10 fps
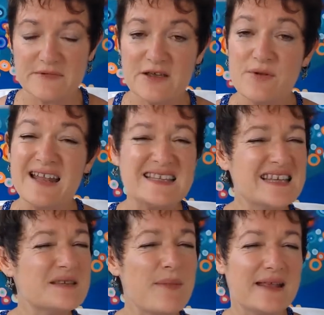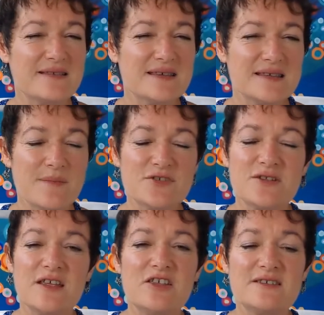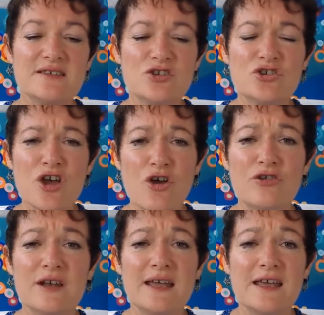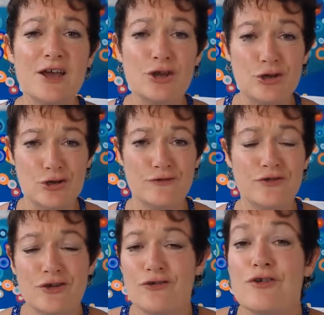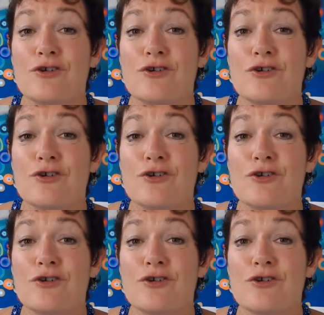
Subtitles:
So let's just make this assumption that this is totally new for you.